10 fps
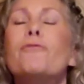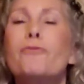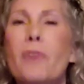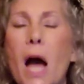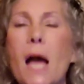
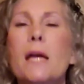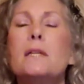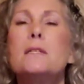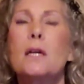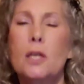
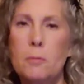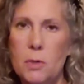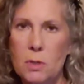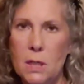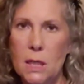find a
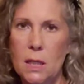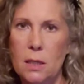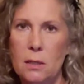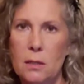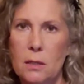community
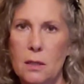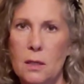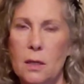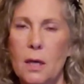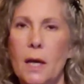
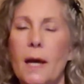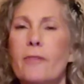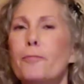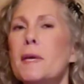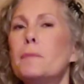
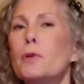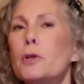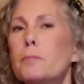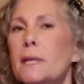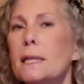of people
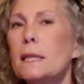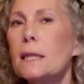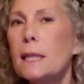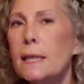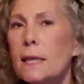who
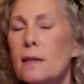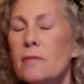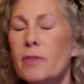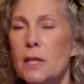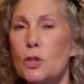
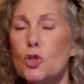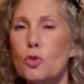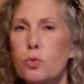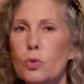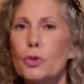believe in
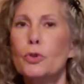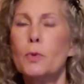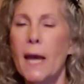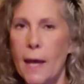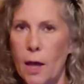true
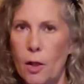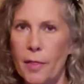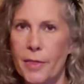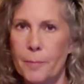health.